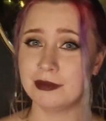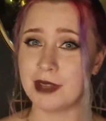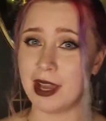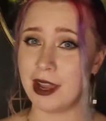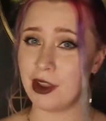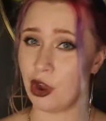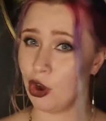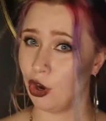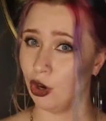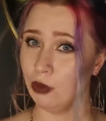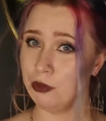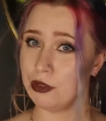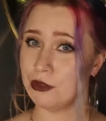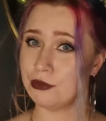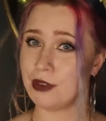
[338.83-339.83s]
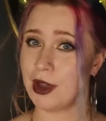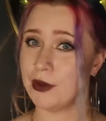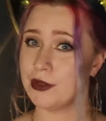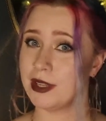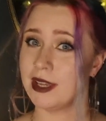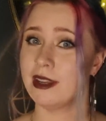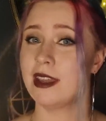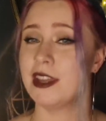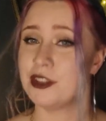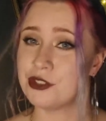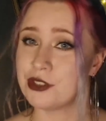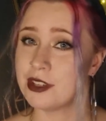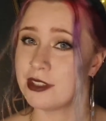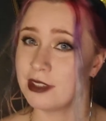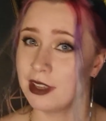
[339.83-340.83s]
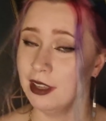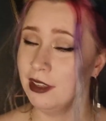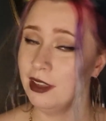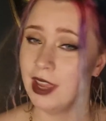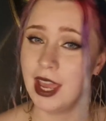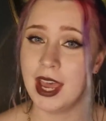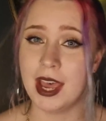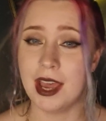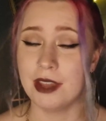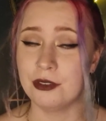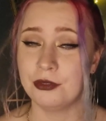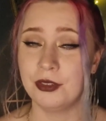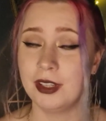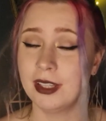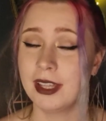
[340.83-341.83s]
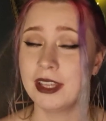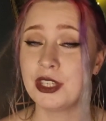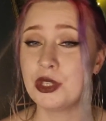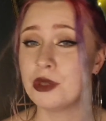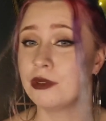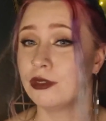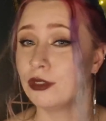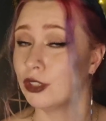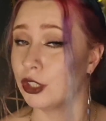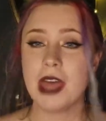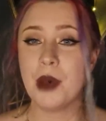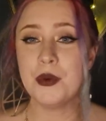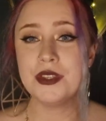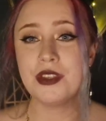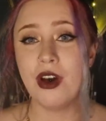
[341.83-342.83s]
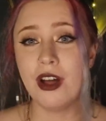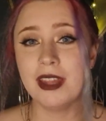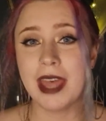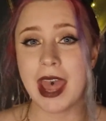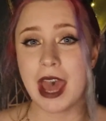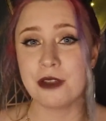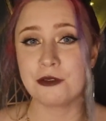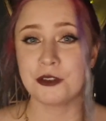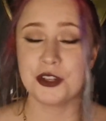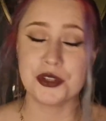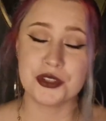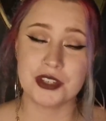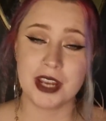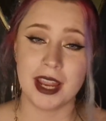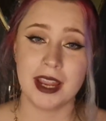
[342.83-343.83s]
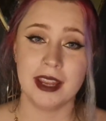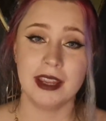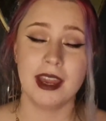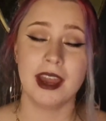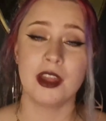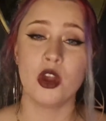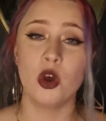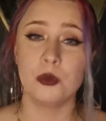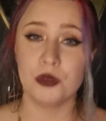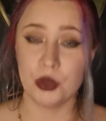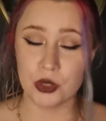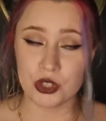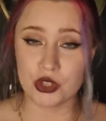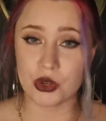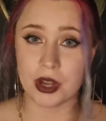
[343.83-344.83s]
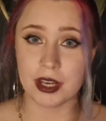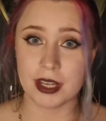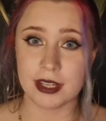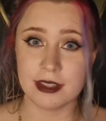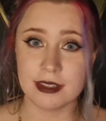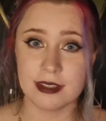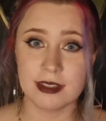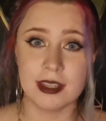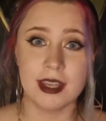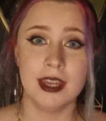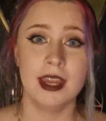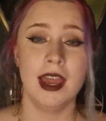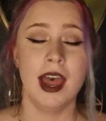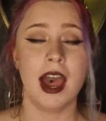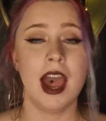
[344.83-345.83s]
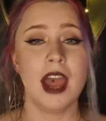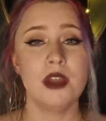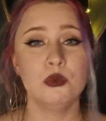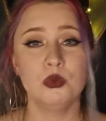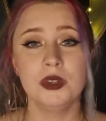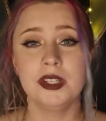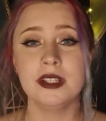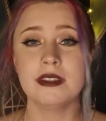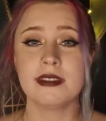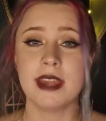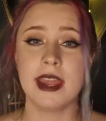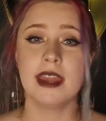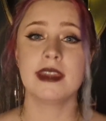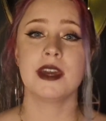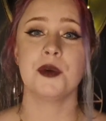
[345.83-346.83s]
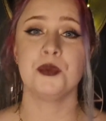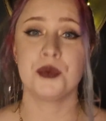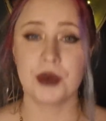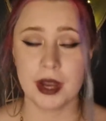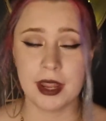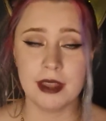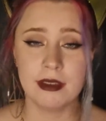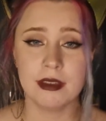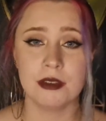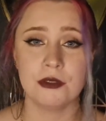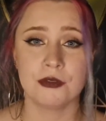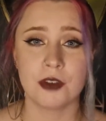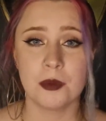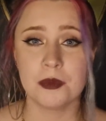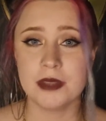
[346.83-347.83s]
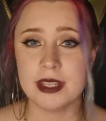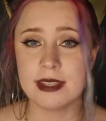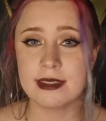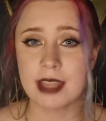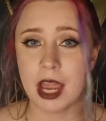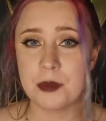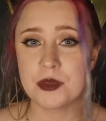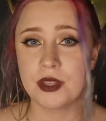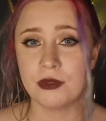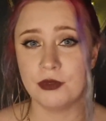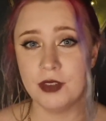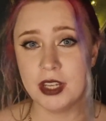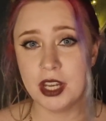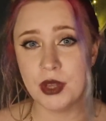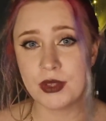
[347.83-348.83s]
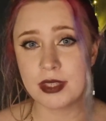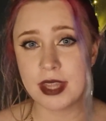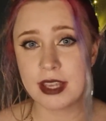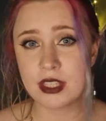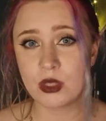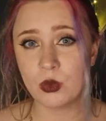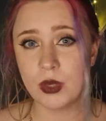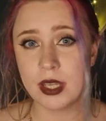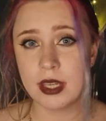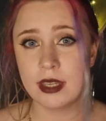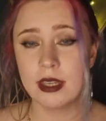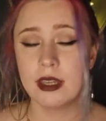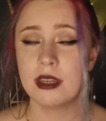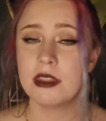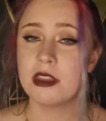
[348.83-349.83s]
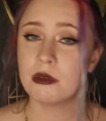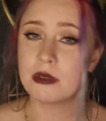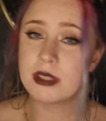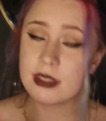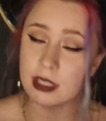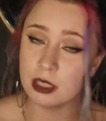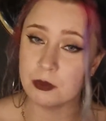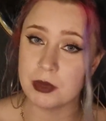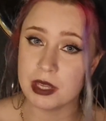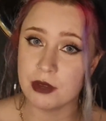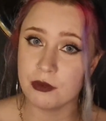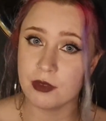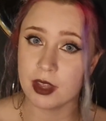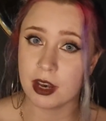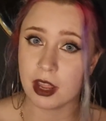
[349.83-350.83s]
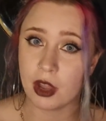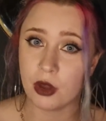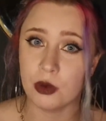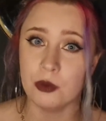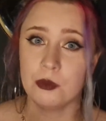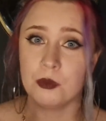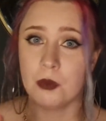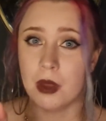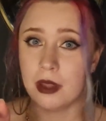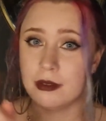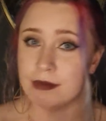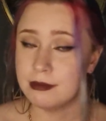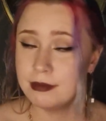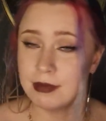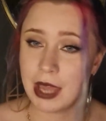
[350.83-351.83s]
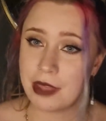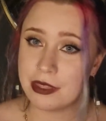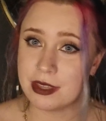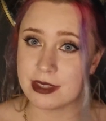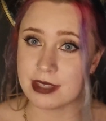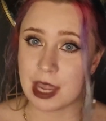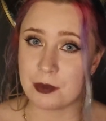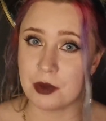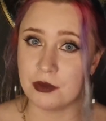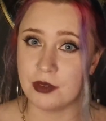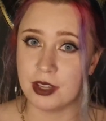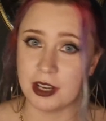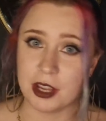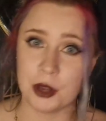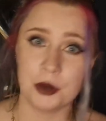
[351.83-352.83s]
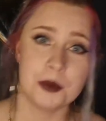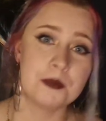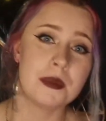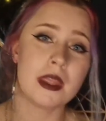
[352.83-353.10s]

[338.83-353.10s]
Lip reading: I hope you found it interesting and feel like you learned. That was all I had for you today. I hope you enjoyed it. I will take a break from these types of videos next week. There will still be a video, but not this type of video.